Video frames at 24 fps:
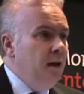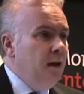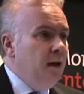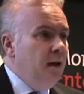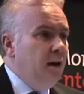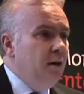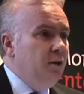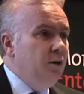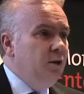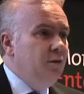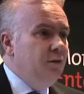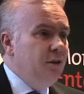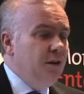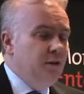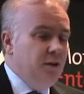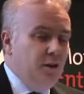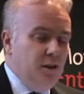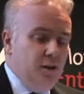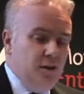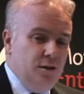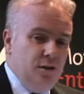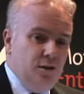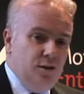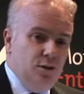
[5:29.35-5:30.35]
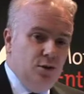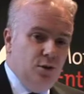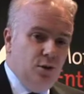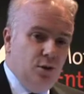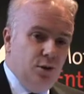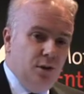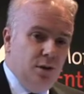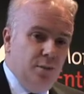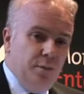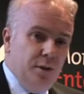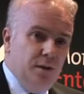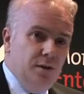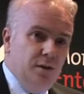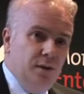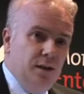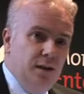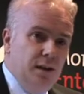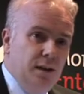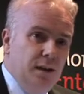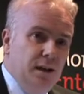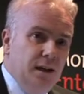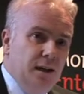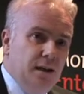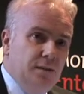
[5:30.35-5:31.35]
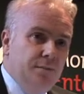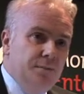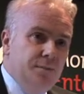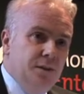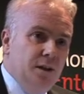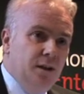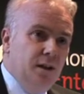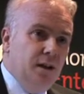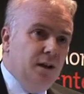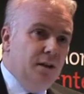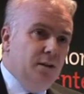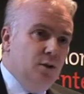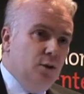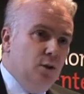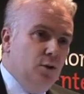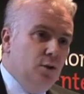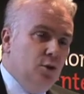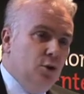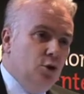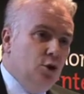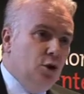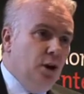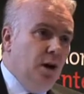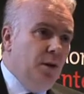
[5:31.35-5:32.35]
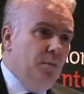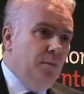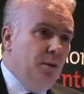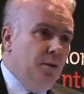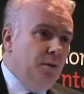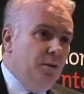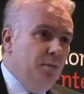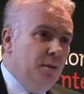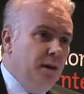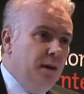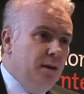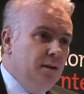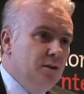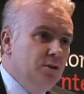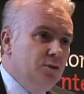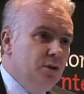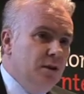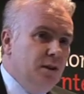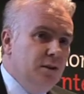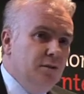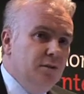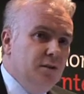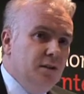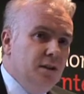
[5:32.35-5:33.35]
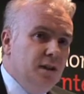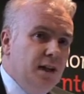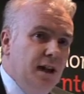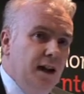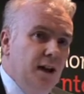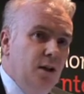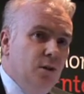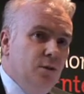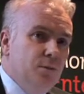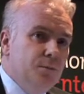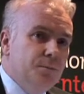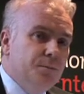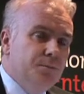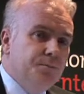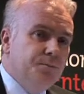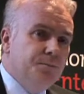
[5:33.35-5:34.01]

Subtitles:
I don't know if you ever heard the story about the guy that owned the shop on the main street of the town,